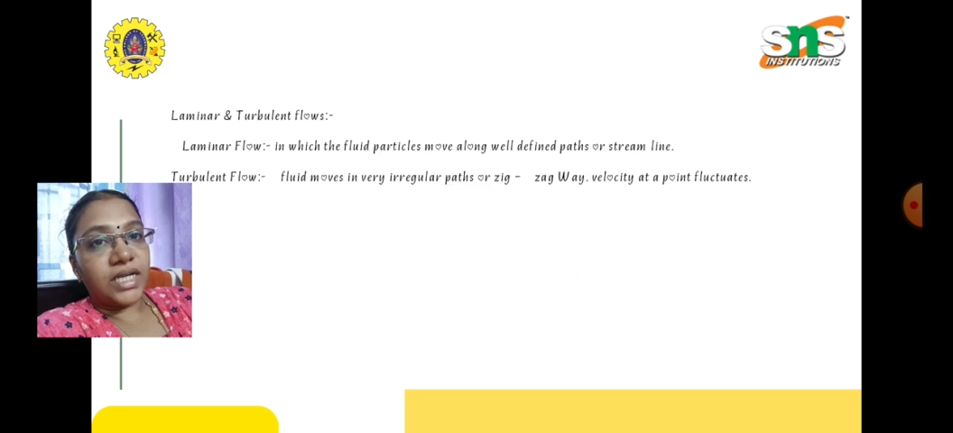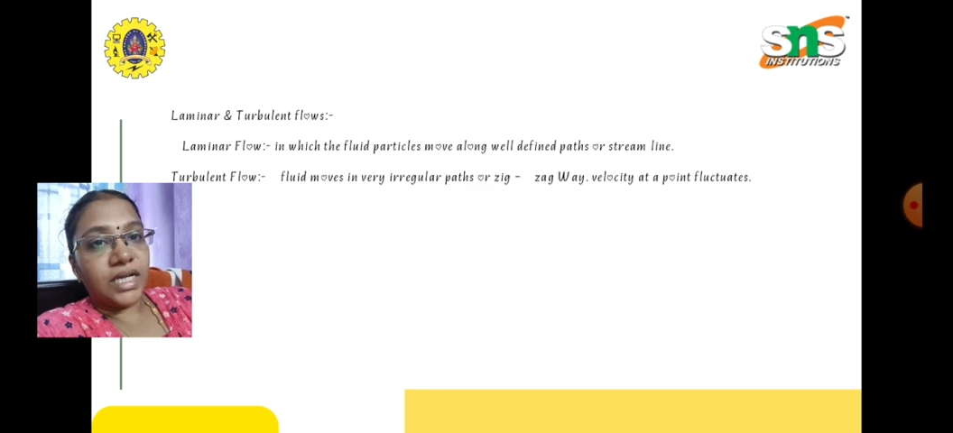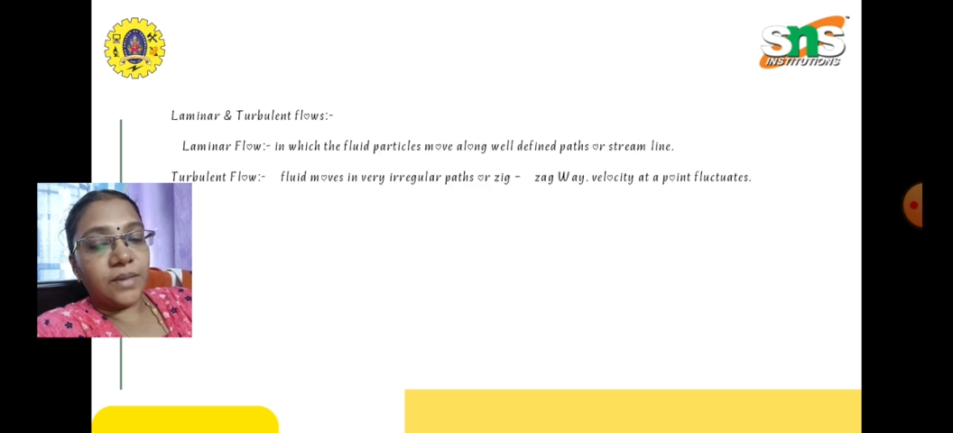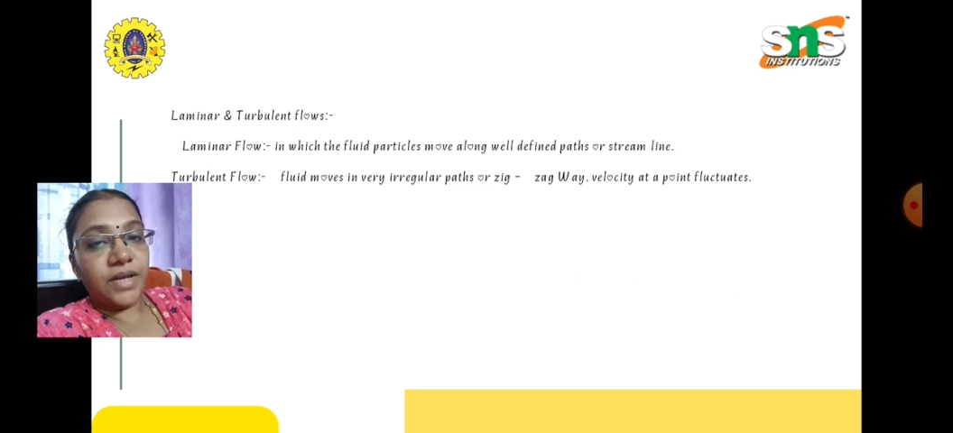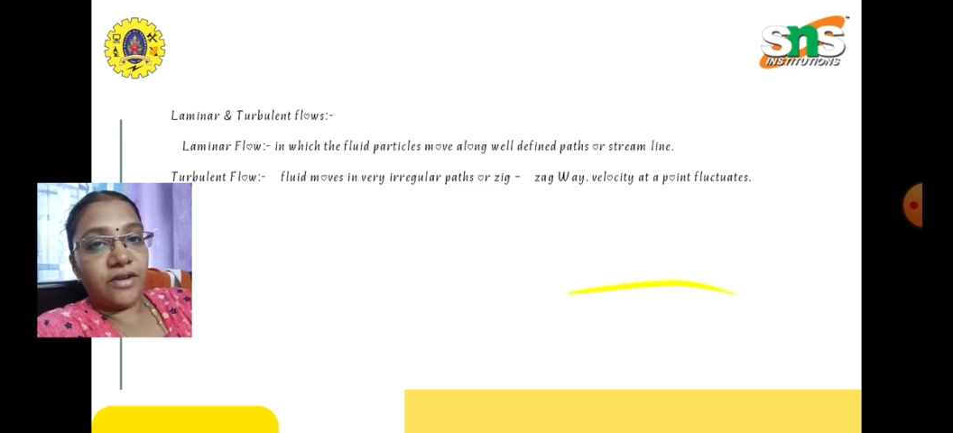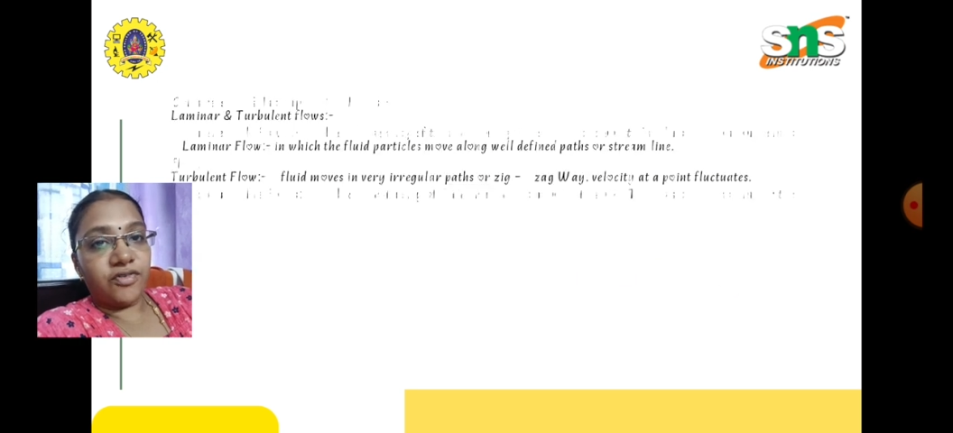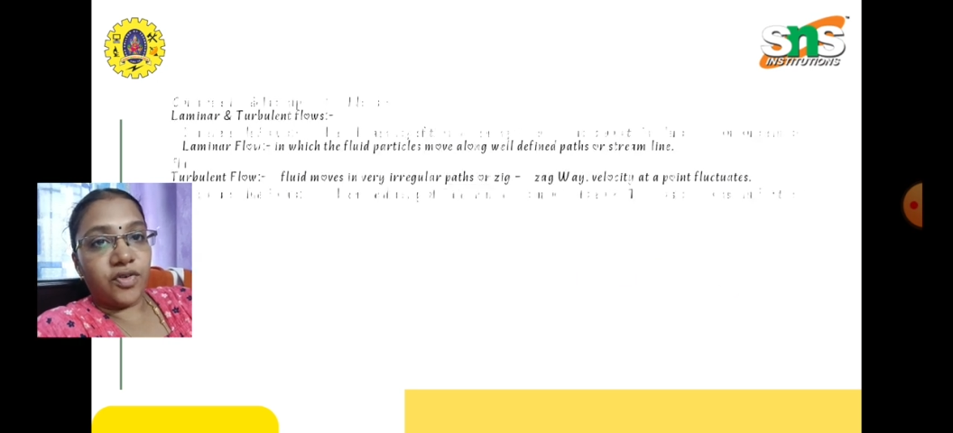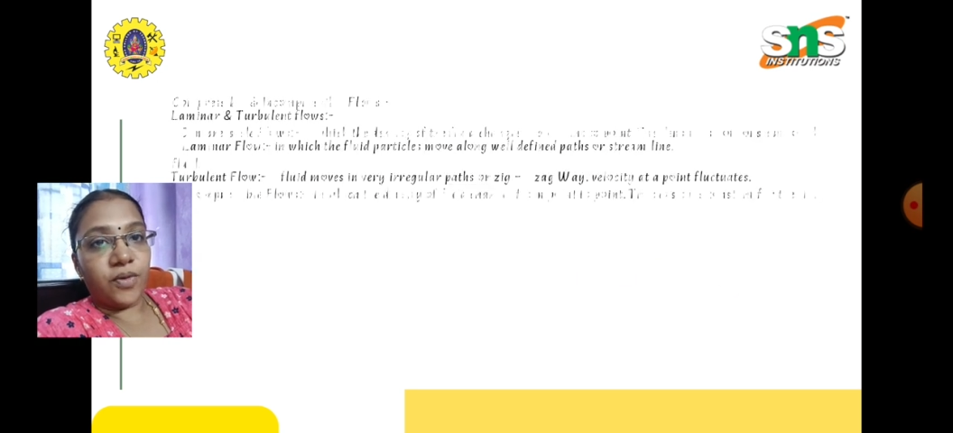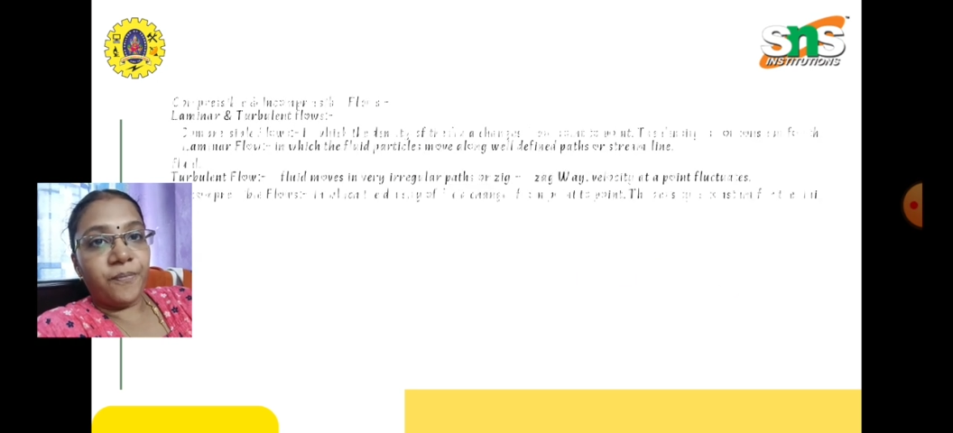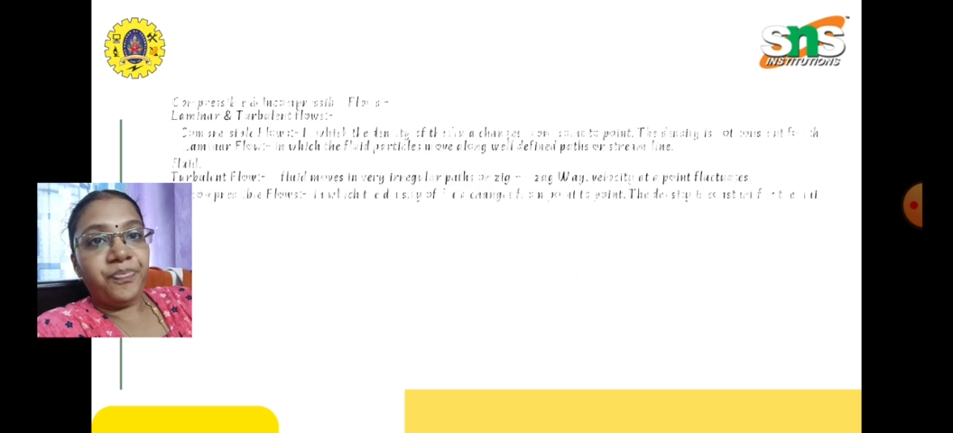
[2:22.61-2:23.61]
turbulent
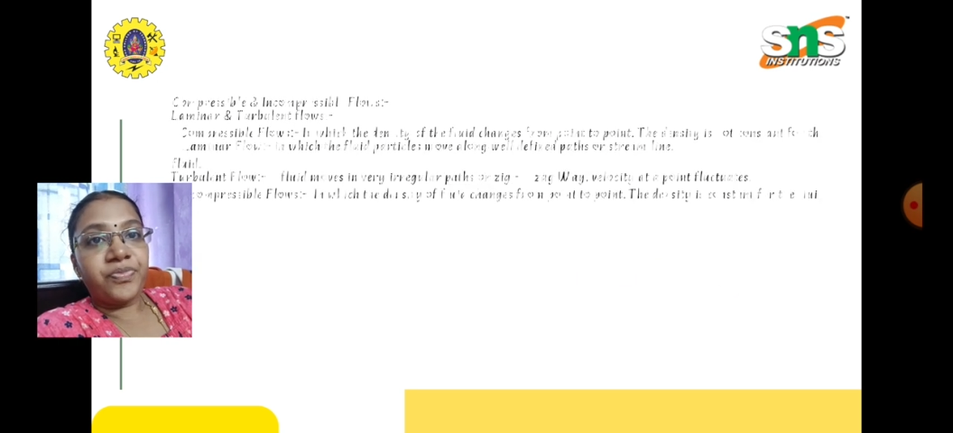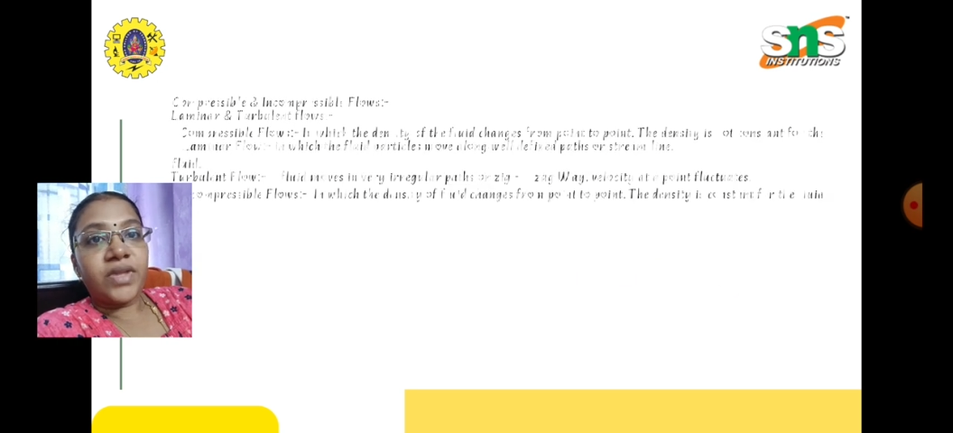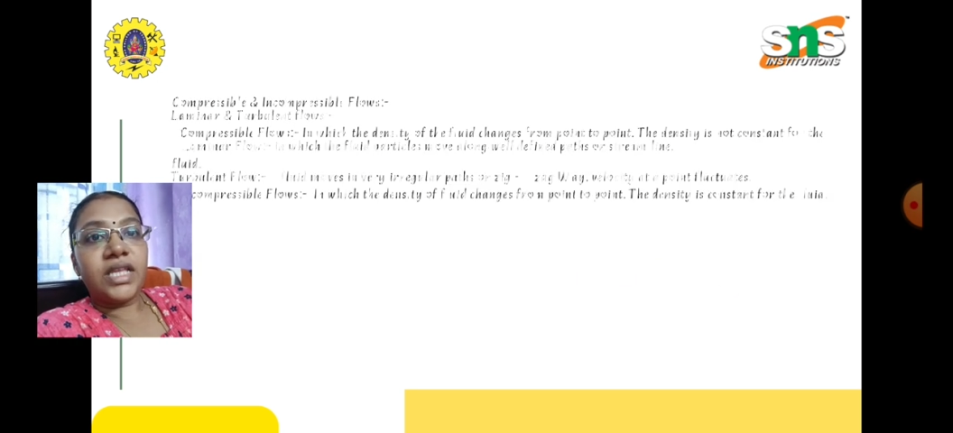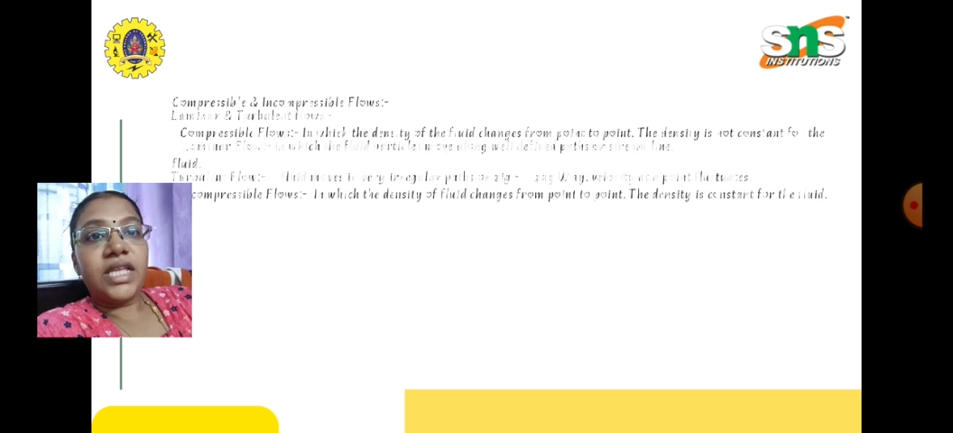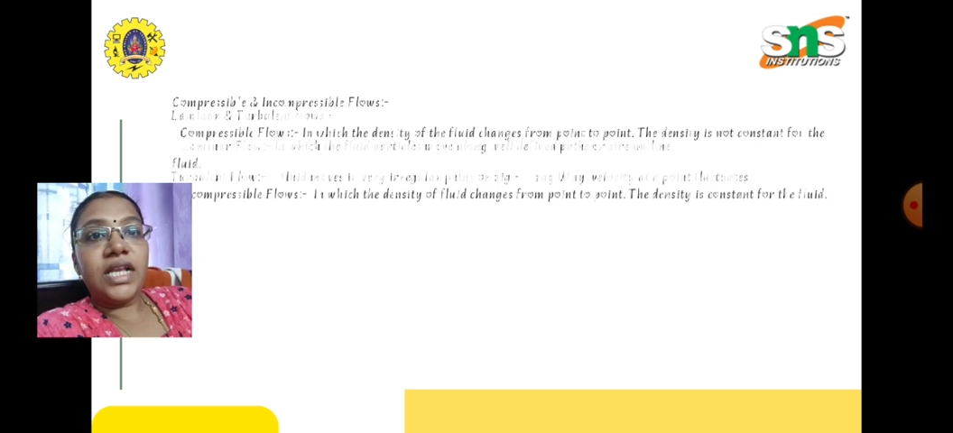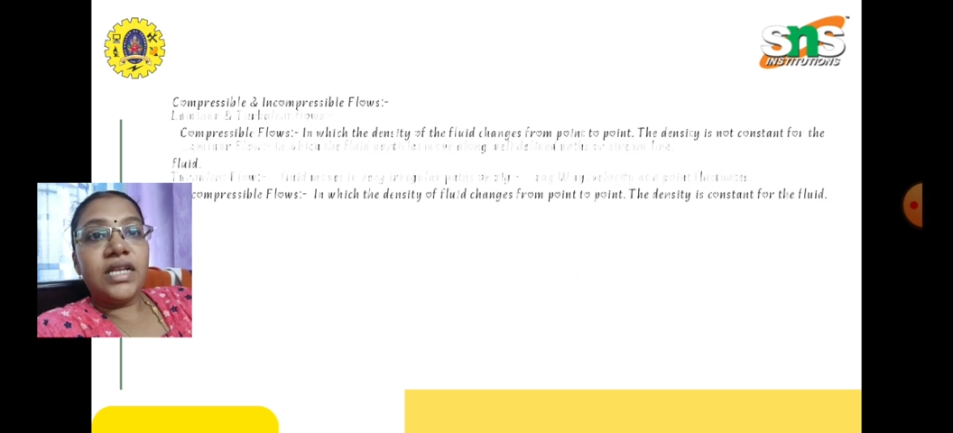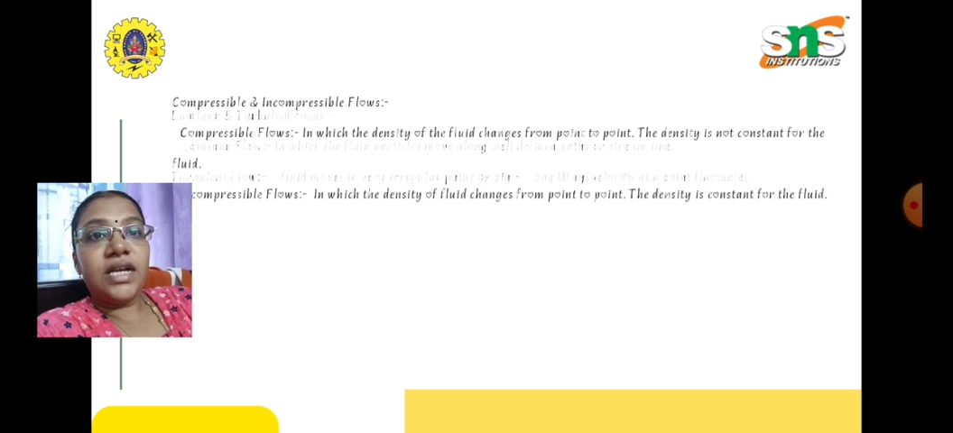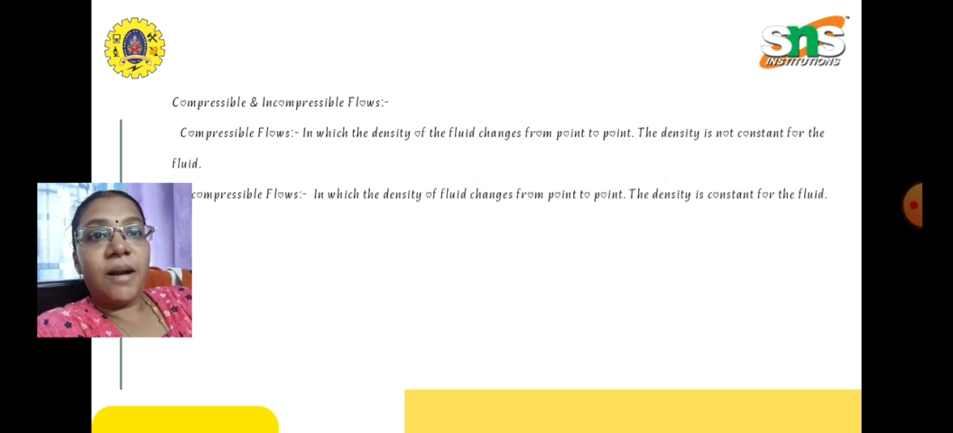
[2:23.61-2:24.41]
flow. Then